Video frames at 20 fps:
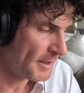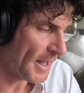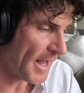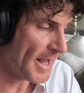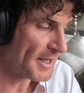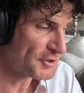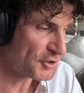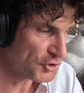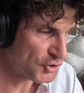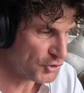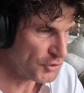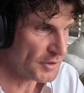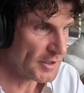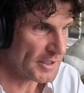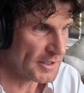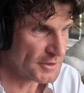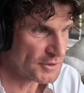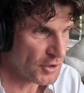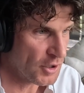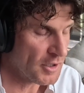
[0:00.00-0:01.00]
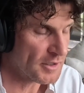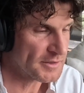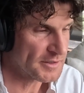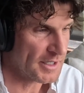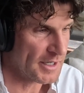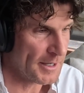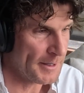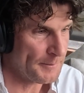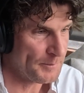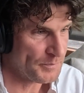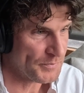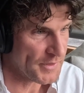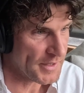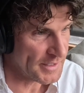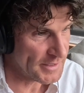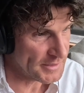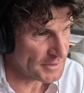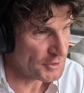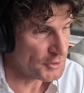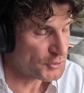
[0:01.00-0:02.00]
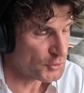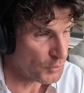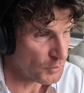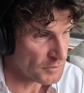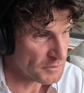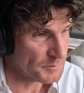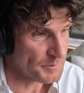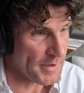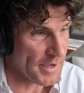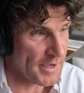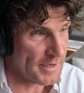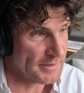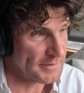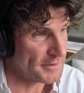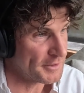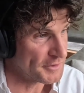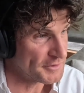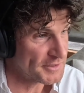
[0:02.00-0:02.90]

As a junior doctor, you talked about,